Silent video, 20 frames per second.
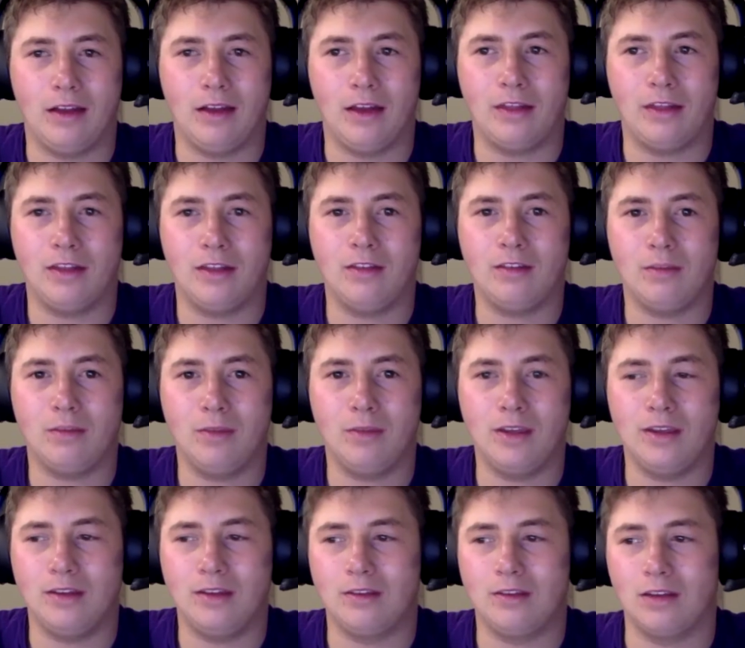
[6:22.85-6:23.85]
think to
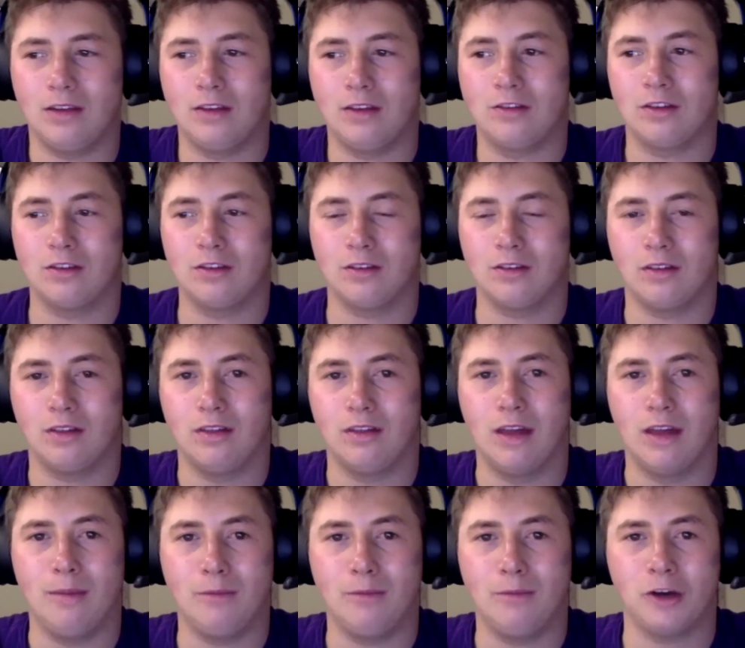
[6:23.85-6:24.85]
me it's just
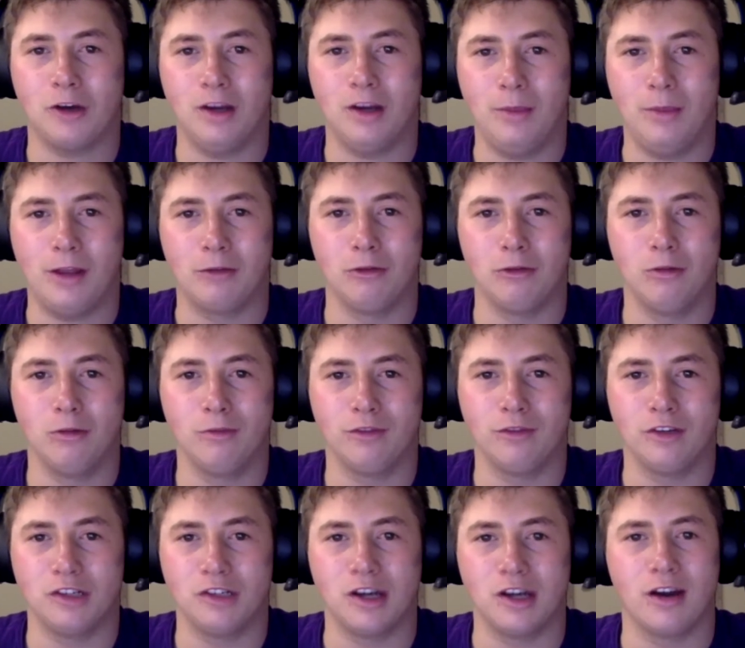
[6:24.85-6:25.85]
them trying to make room
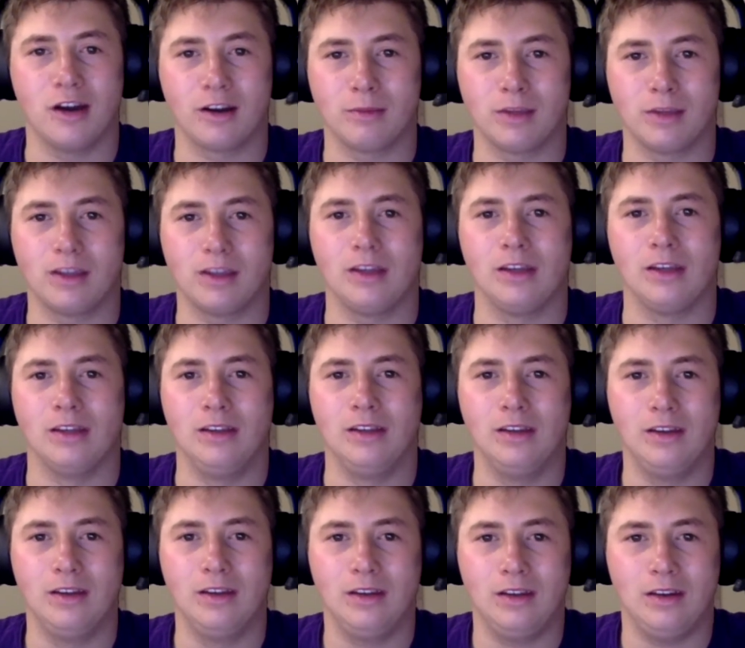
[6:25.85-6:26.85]
for Jerick McKinnon,
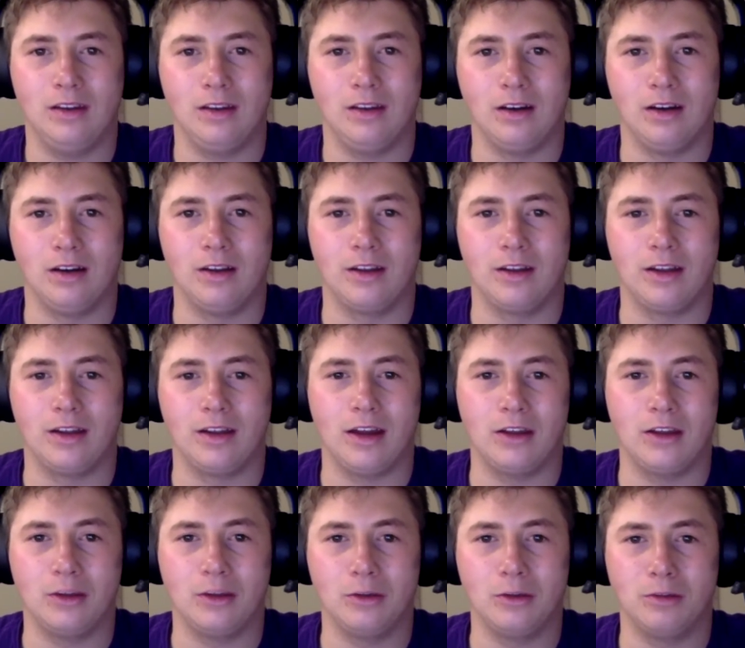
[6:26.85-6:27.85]
the guy
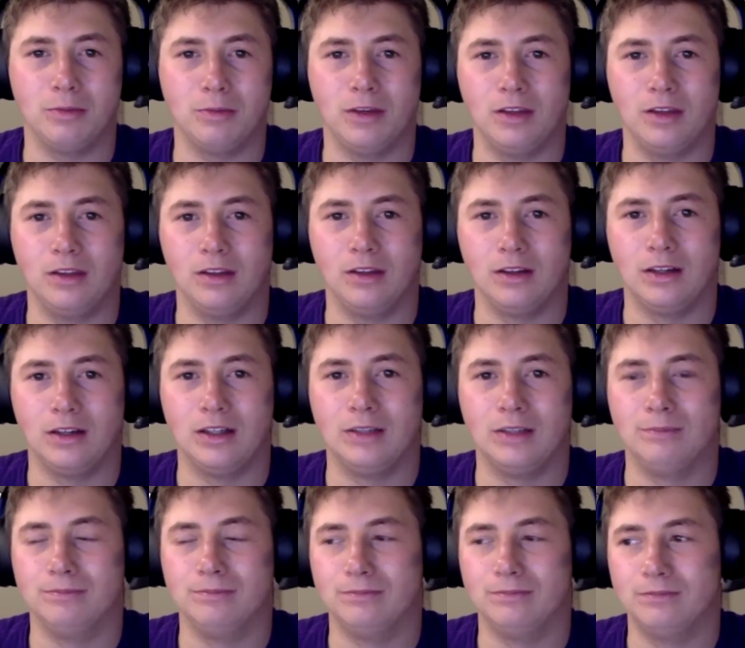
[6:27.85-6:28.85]
who's been
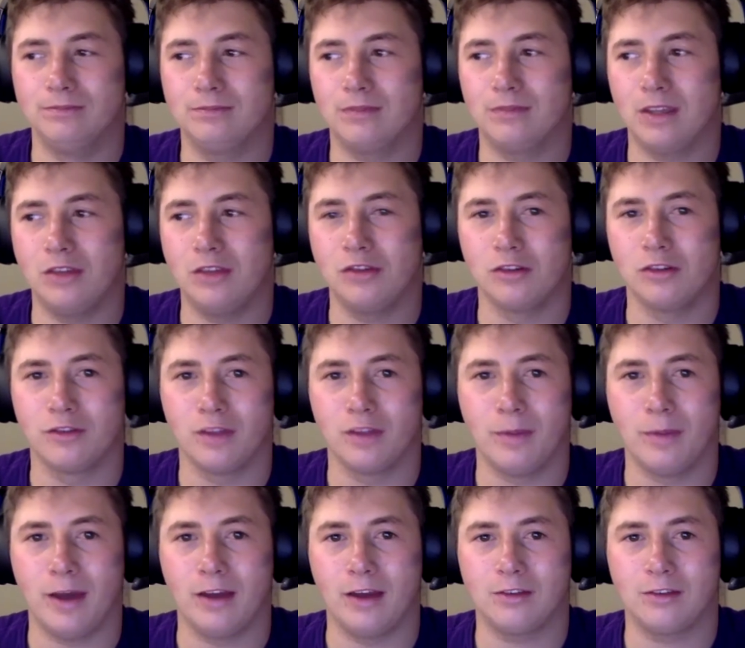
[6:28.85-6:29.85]
injured for the
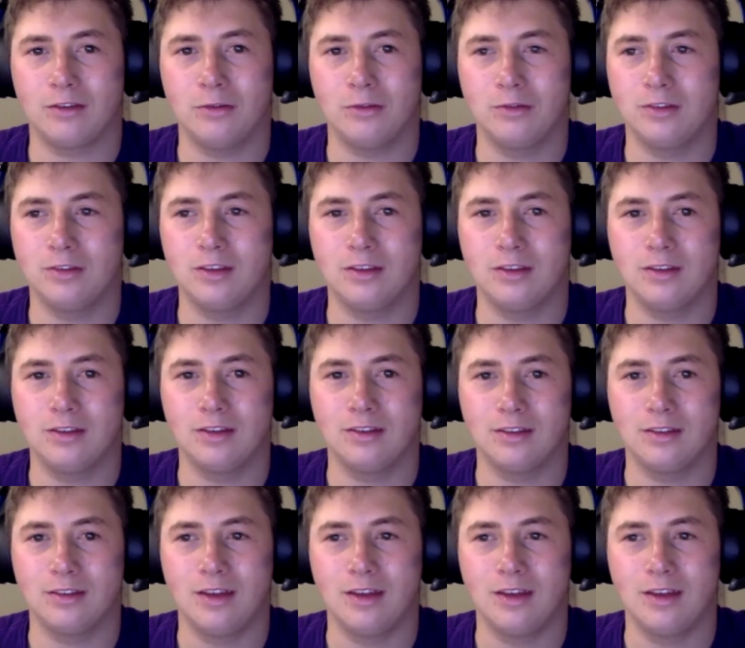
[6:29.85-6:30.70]
past 2 seasons.